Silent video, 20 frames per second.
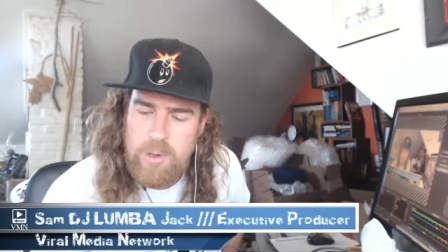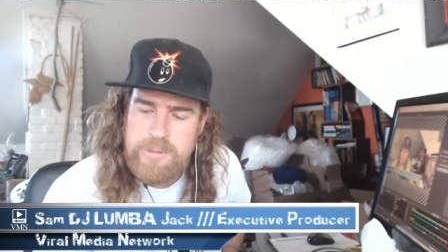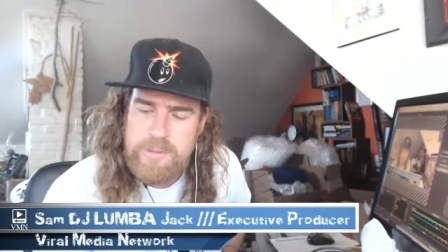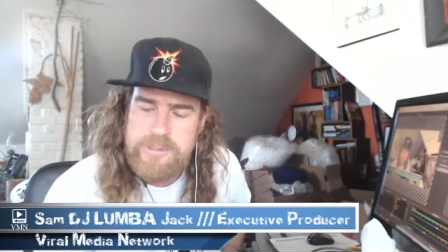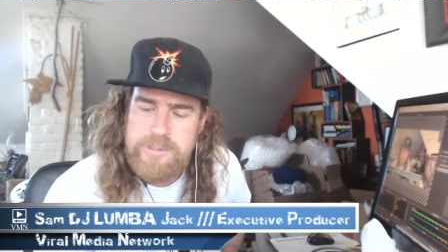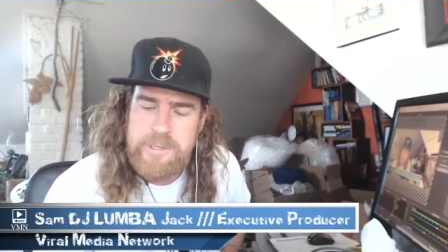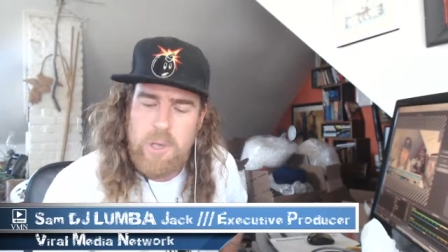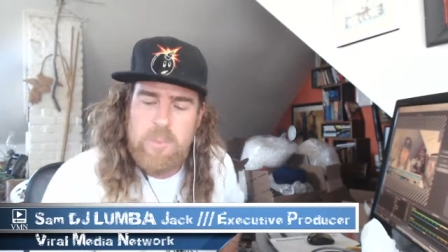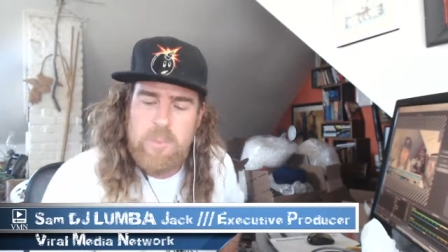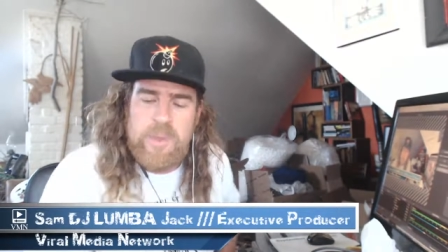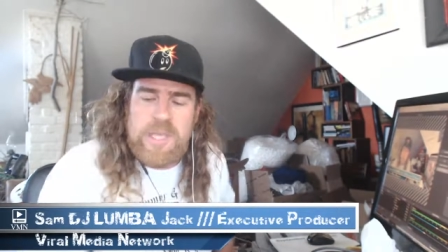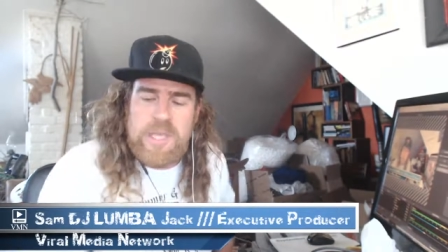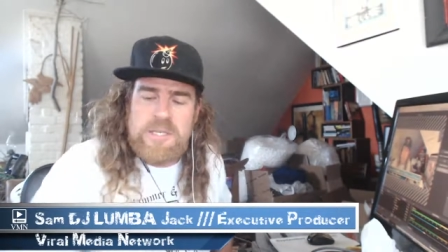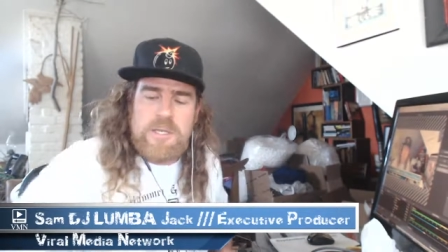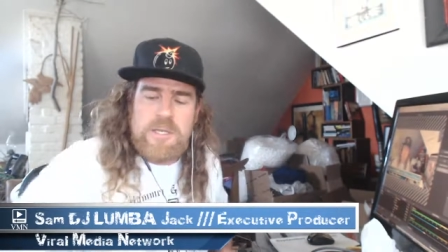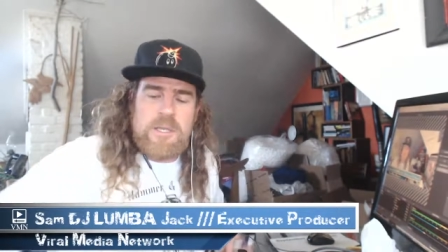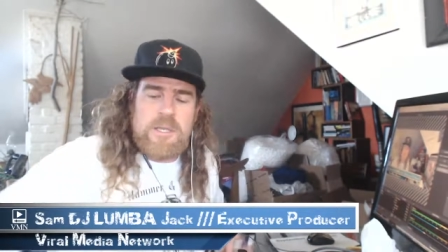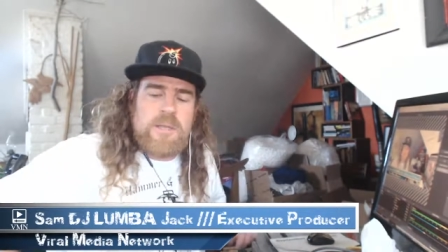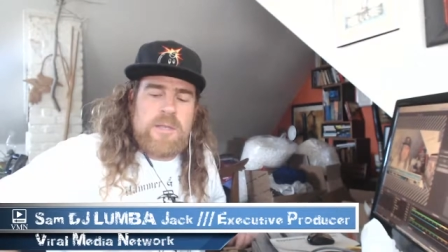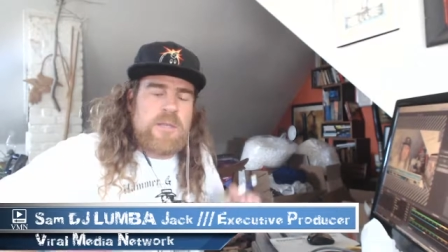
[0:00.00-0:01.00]
So
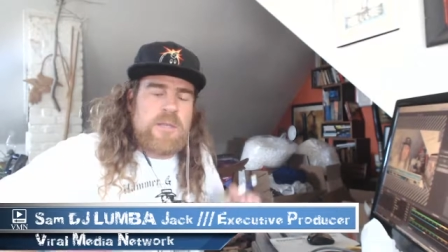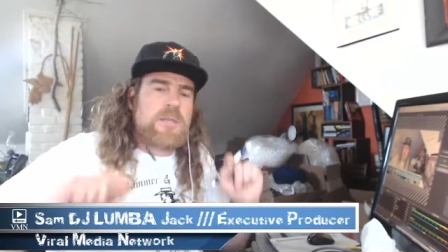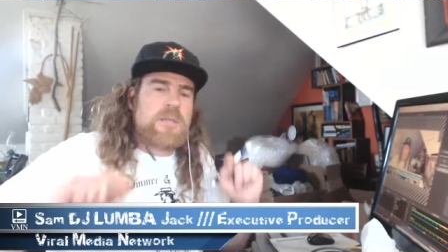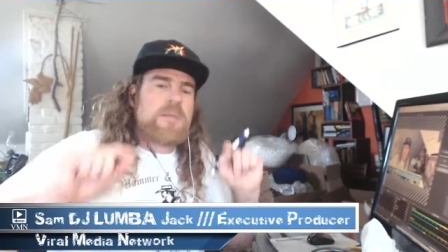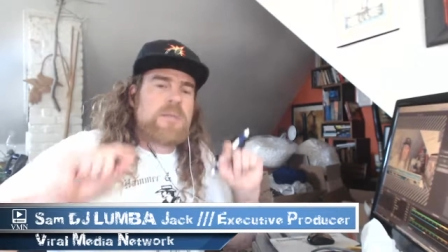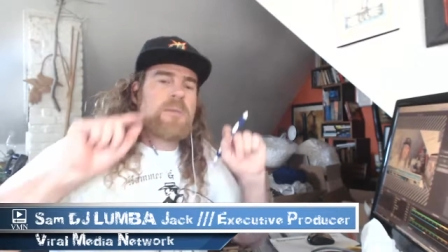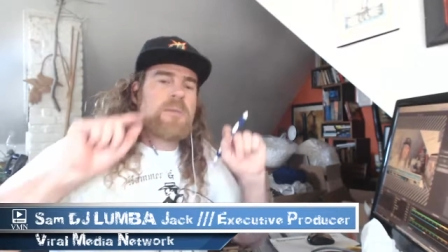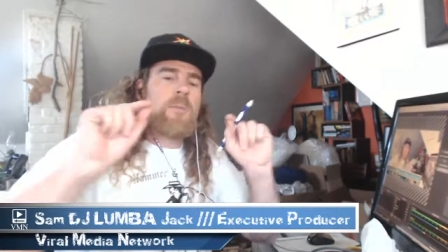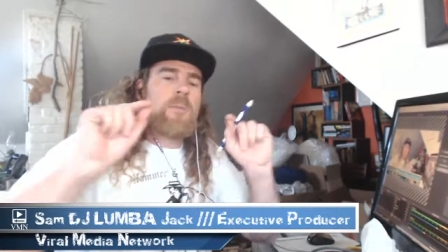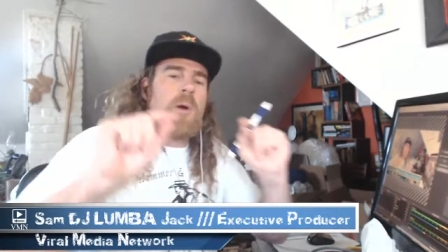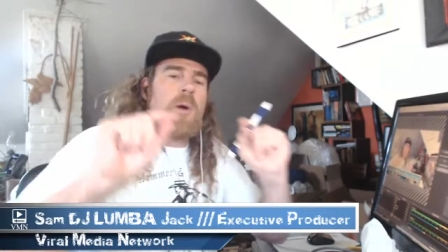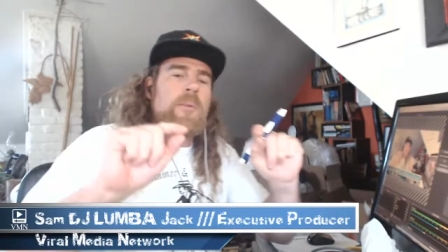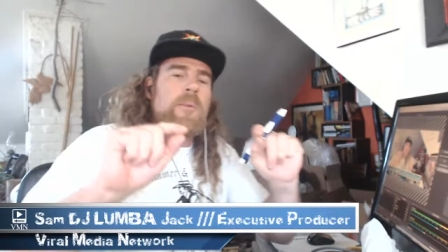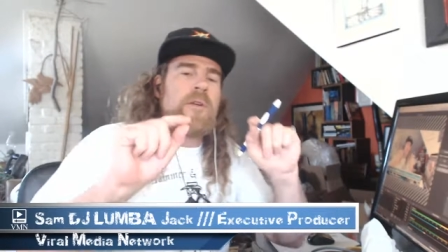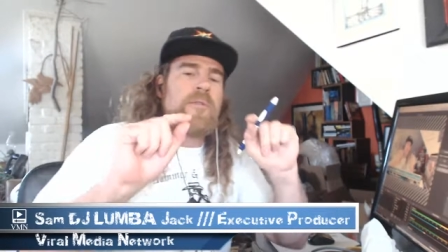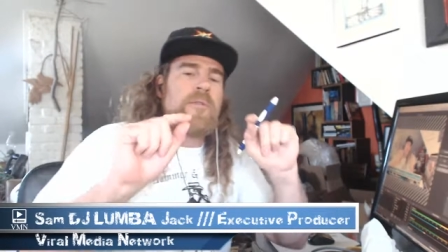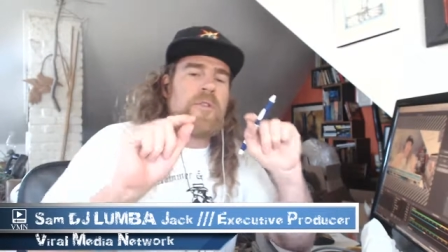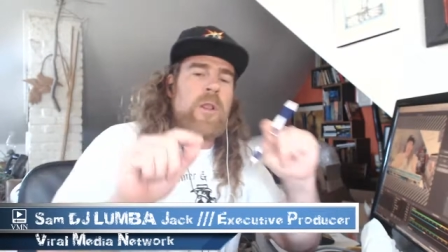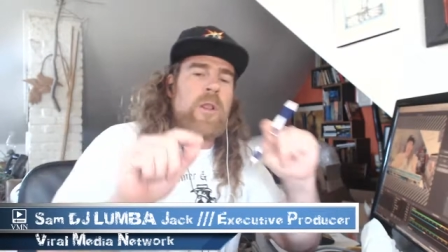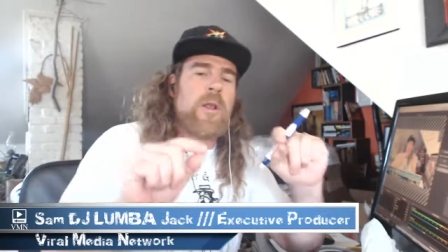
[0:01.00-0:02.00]
basically, this is the moment
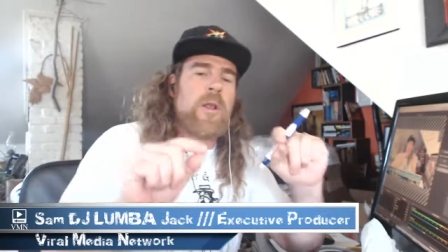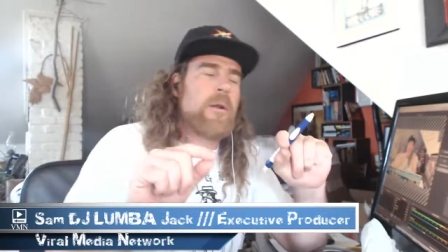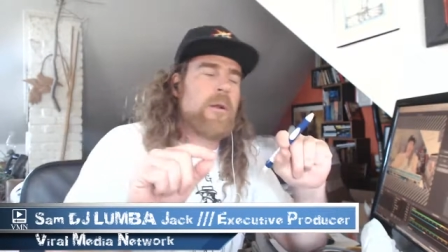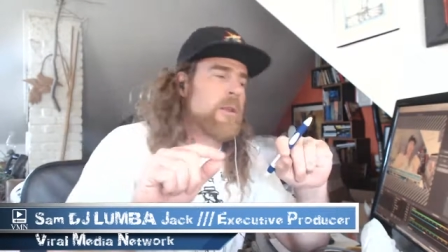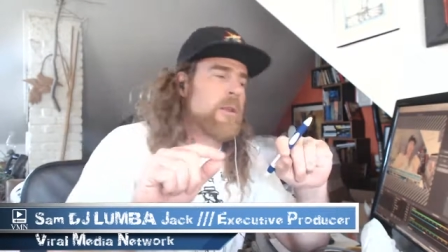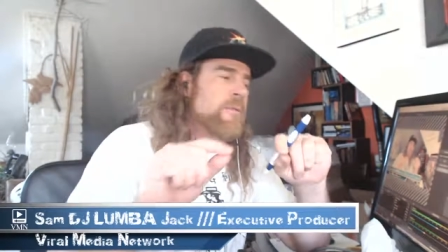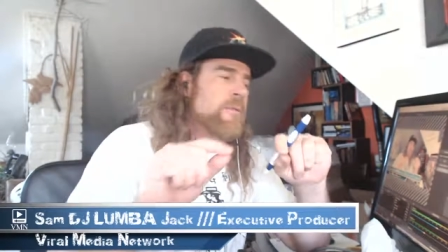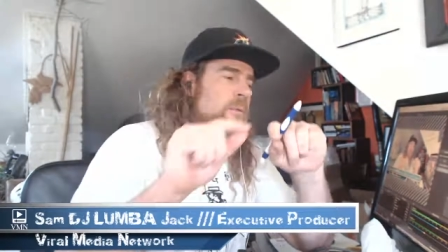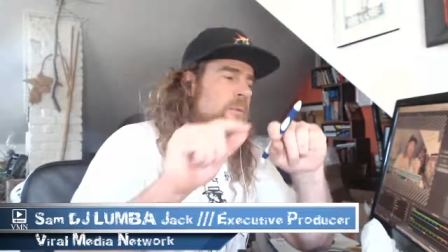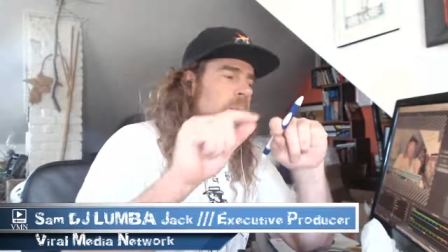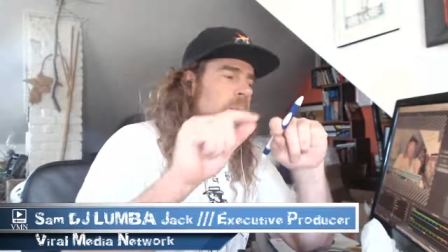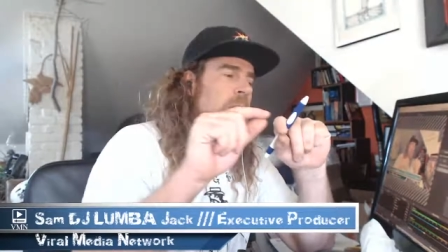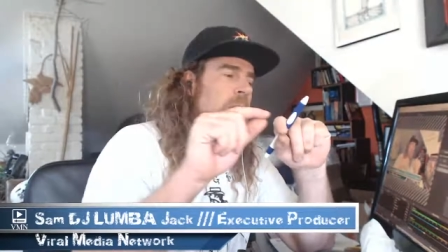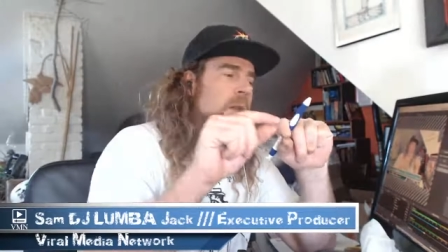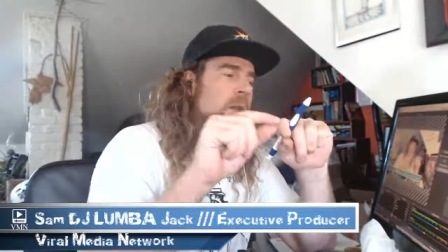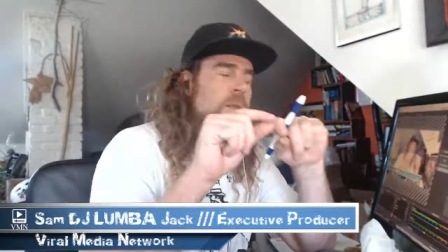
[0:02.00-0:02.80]
of clarity for me.